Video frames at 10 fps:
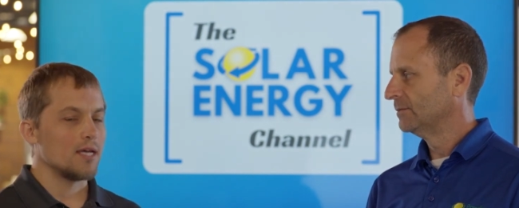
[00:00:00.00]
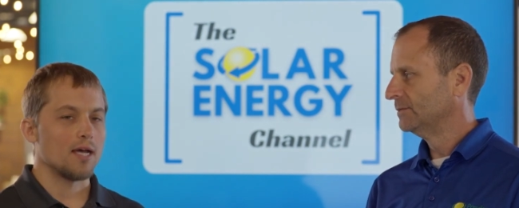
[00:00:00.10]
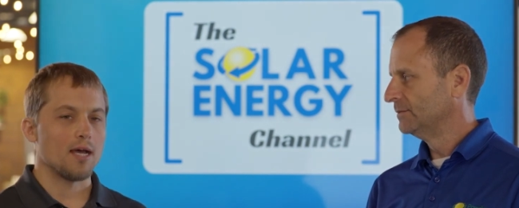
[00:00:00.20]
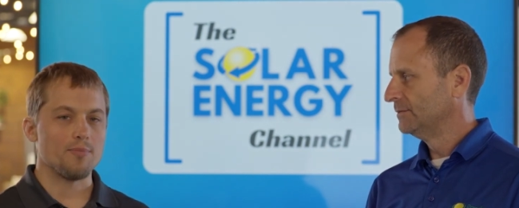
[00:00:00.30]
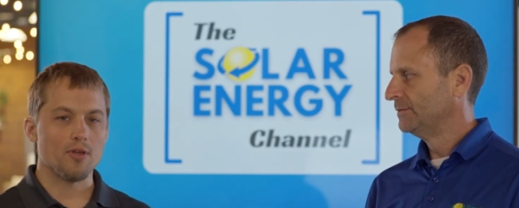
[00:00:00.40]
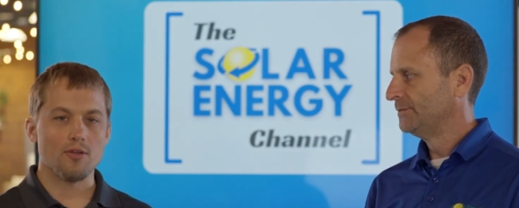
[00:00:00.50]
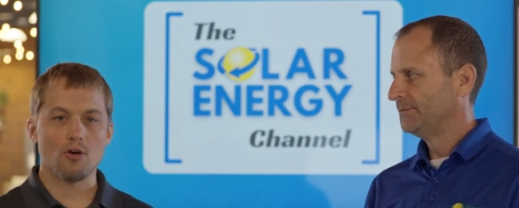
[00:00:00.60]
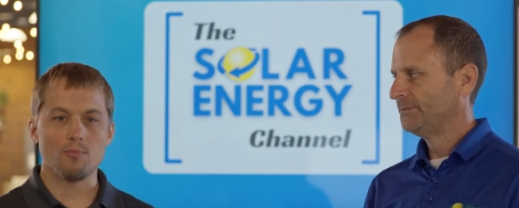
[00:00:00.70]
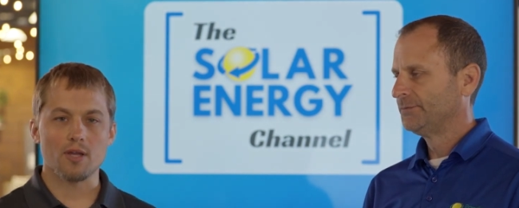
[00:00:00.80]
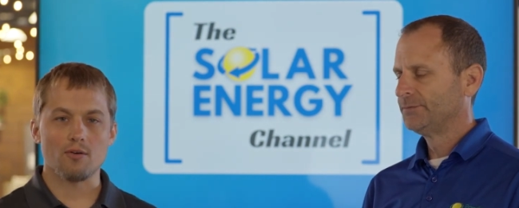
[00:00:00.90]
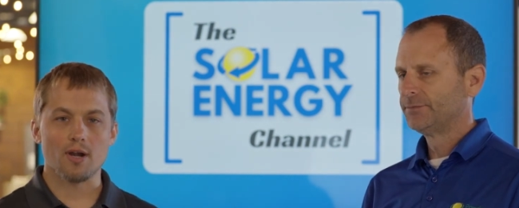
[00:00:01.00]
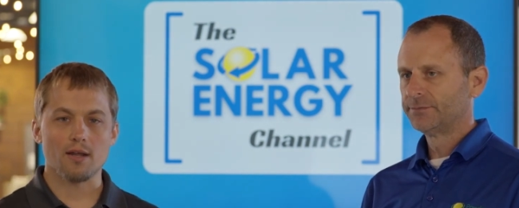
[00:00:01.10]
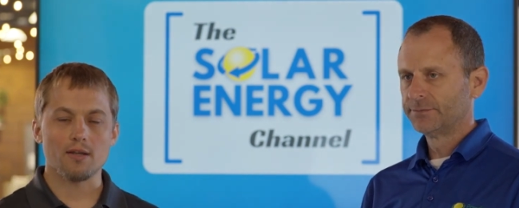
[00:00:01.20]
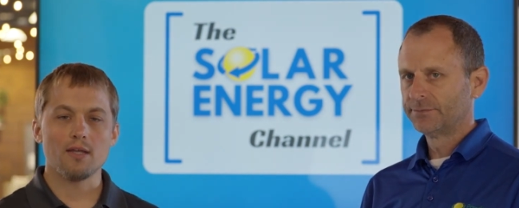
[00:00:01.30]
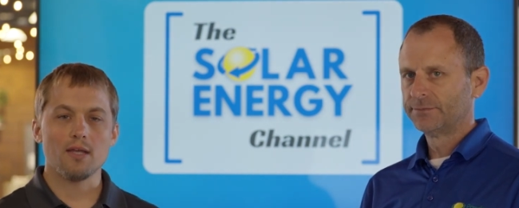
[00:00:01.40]
Speaker 1: Um, they'll be
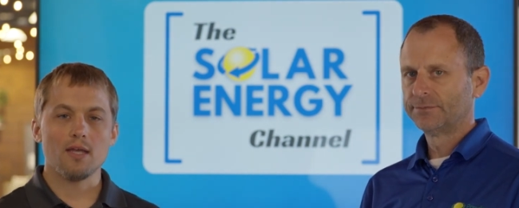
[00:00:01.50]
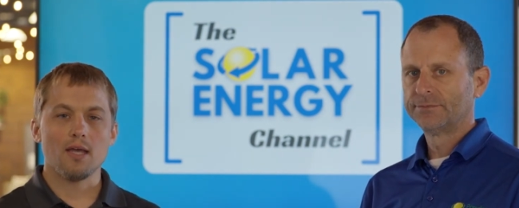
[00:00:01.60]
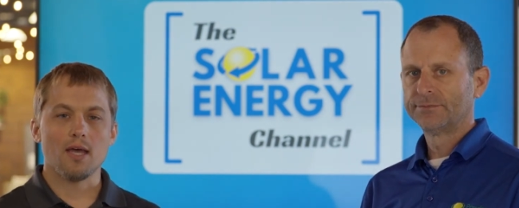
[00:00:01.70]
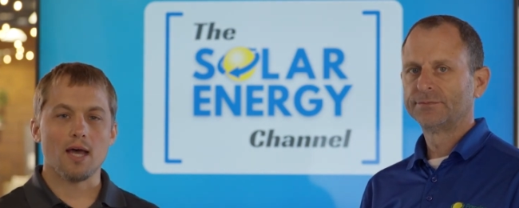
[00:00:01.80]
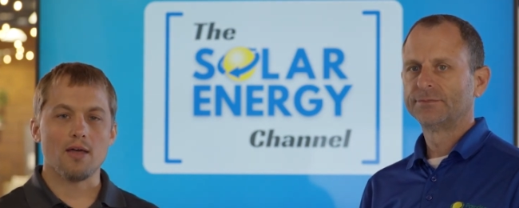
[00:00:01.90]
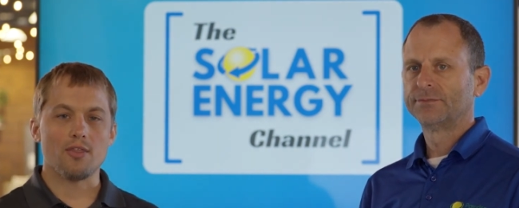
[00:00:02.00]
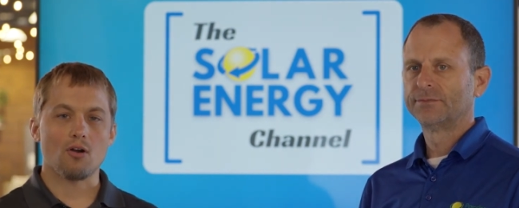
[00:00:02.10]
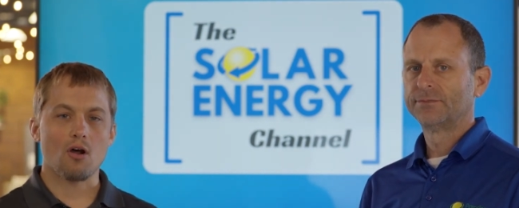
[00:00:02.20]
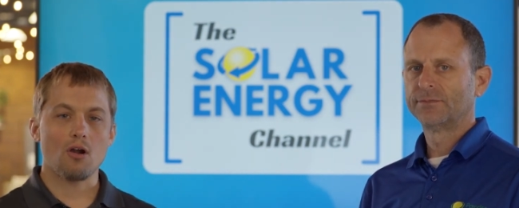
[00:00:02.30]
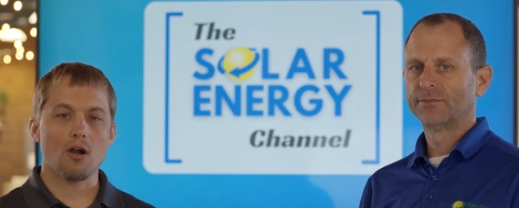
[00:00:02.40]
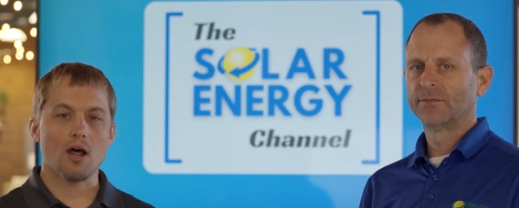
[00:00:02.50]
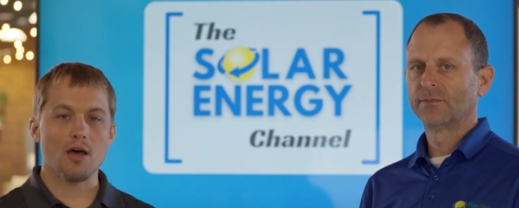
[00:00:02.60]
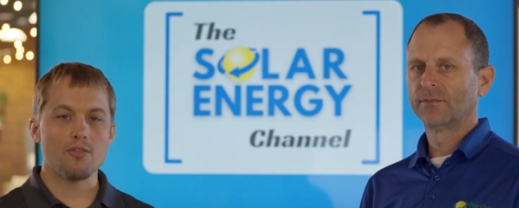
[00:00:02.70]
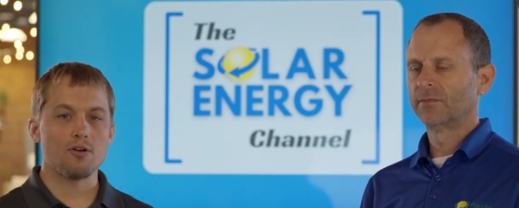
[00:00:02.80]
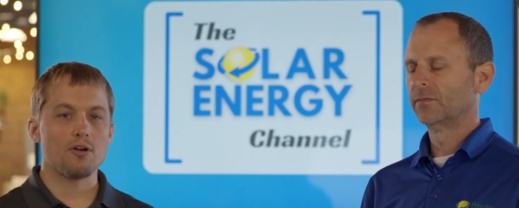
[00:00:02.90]
around. Uh, there are
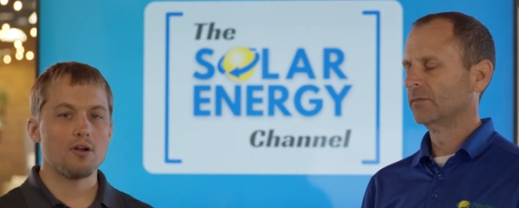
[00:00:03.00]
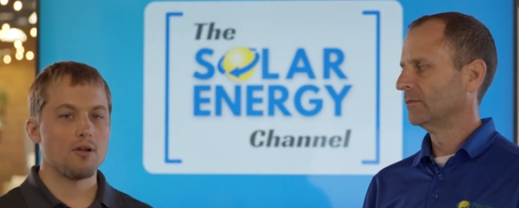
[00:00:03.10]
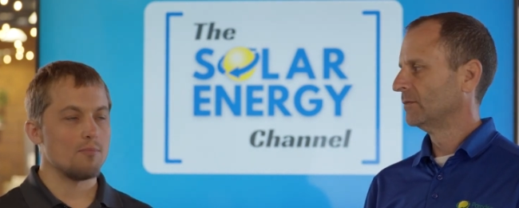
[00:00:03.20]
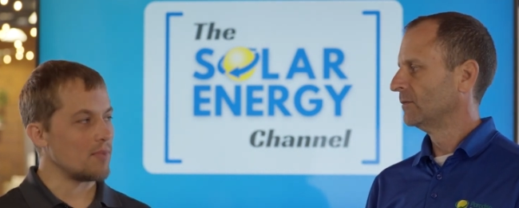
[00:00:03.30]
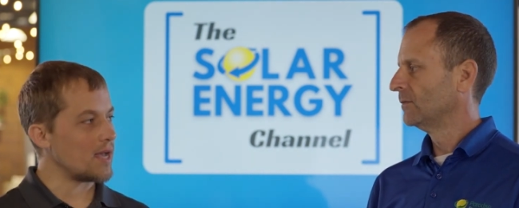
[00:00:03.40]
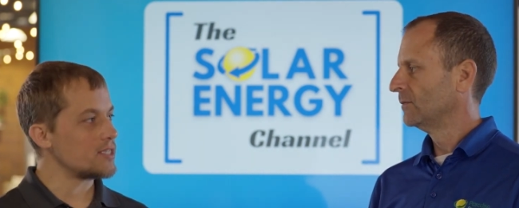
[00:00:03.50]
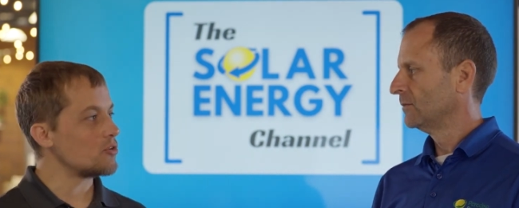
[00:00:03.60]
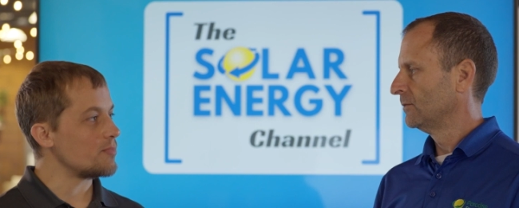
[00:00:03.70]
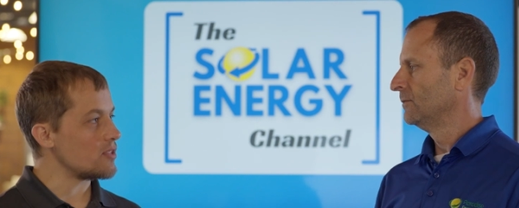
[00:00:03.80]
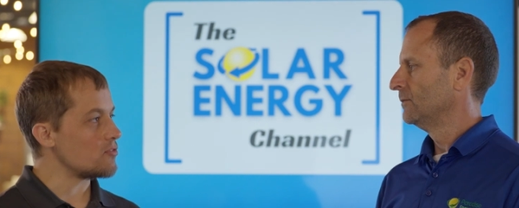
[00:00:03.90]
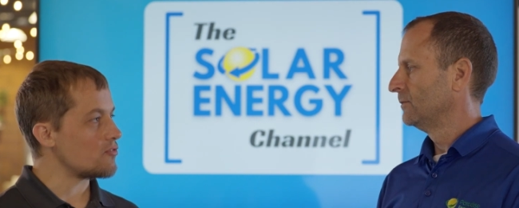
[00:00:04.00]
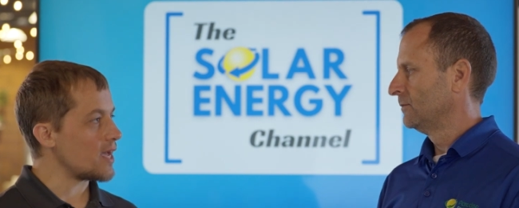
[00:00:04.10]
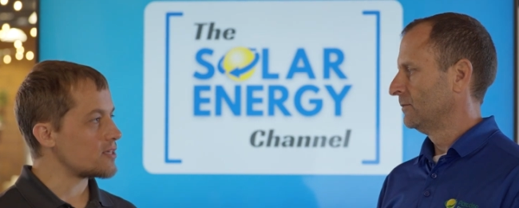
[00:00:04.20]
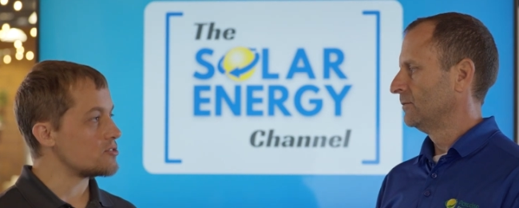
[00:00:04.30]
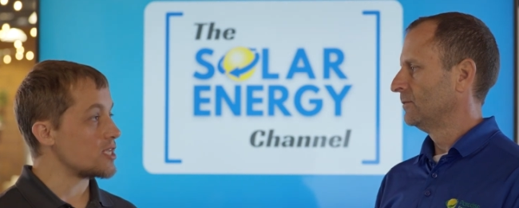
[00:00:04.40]
other module
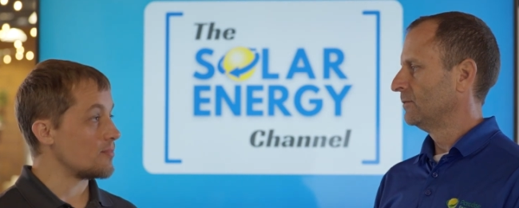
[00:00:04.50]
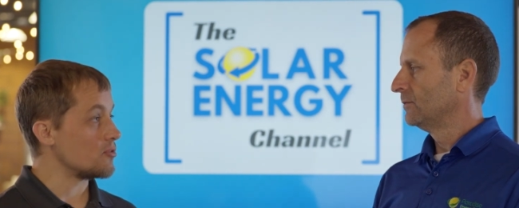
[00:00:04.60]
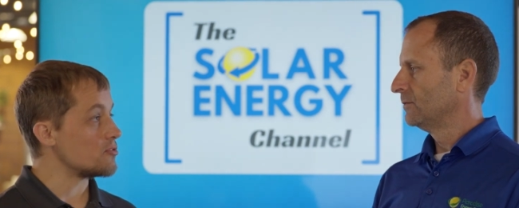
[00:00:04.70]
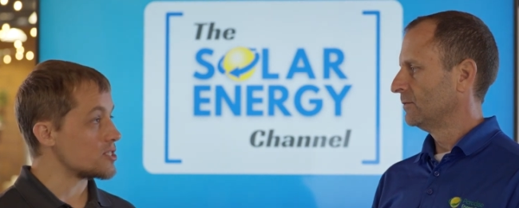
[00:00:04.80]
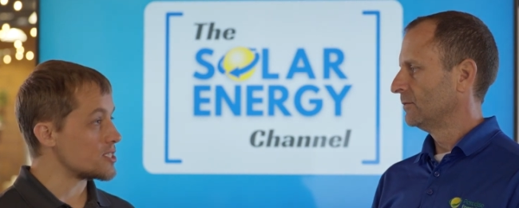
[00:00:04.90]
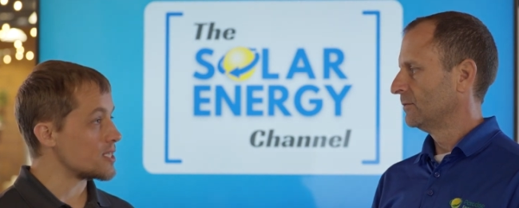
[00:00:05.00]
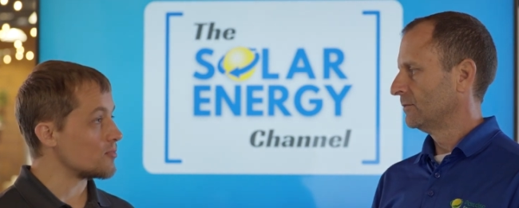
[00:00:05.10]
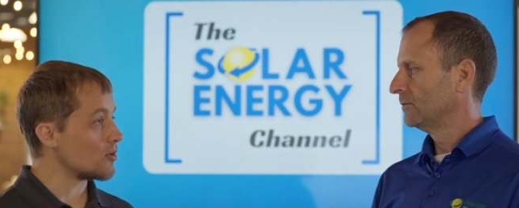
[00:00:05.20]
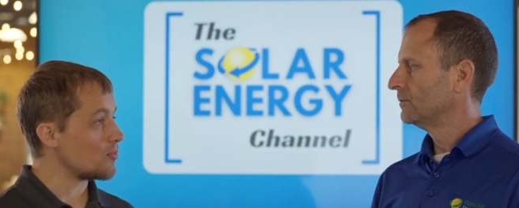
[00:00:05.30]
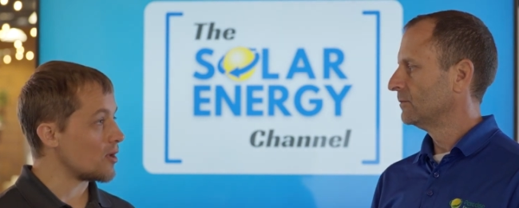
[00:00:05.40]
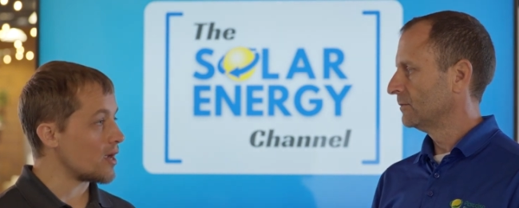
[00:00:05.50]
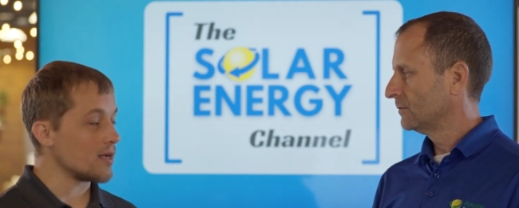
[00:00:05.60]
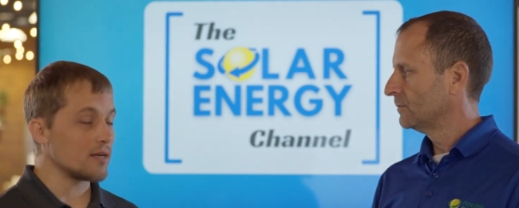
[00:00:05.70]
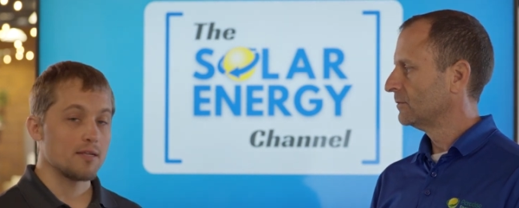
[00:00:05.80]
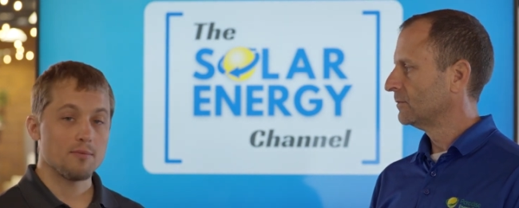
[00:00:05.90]
manufacturers that produce a similar
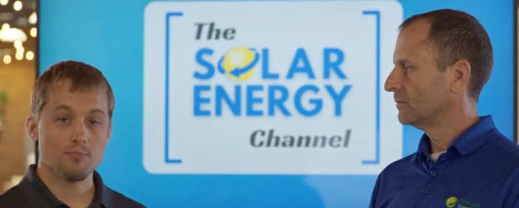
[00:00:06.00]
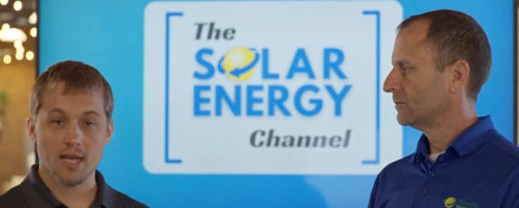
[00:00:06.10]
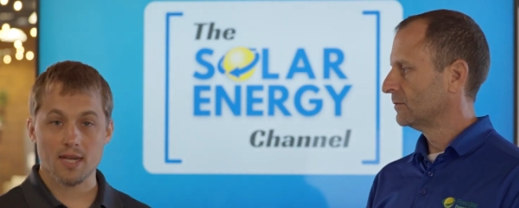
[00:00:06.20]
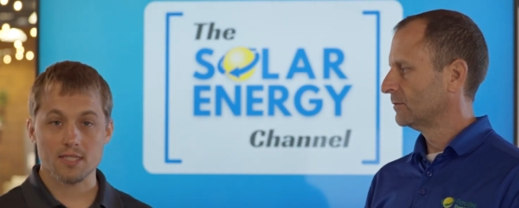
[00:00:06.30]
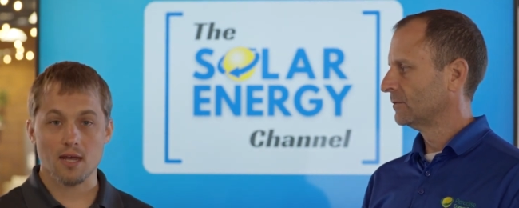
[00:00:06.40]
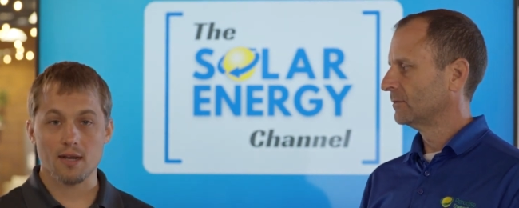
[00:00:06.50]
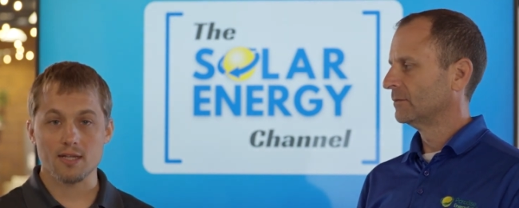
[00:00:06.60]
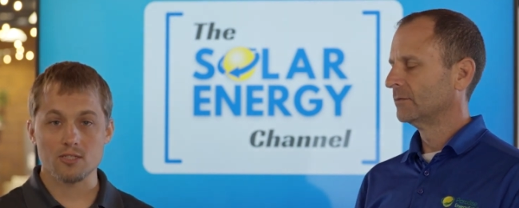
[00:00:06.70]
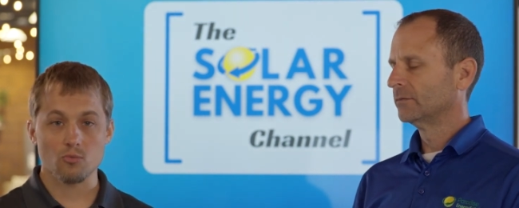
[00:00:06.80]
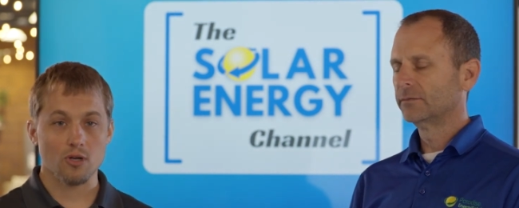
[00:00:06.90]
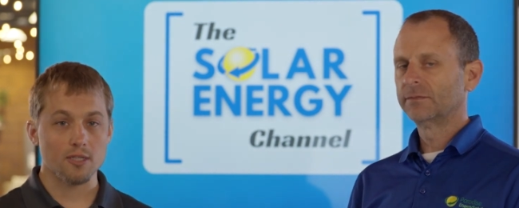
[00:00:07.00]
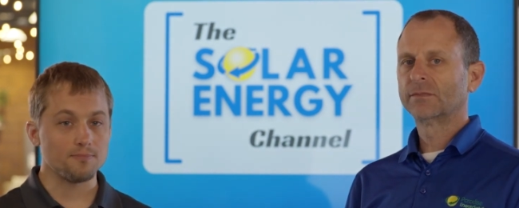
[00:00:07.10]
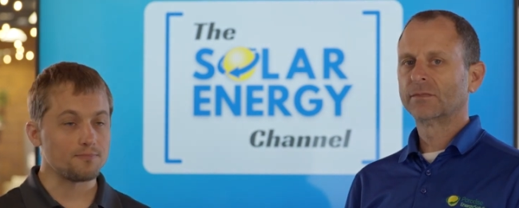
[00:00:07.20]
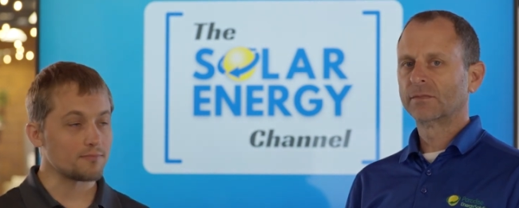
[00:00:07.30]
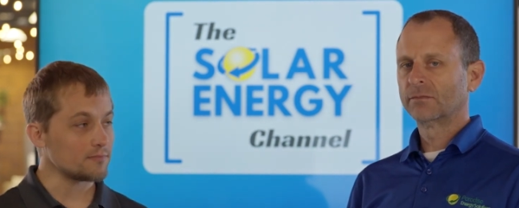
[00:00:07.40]
product. Panasonic is one.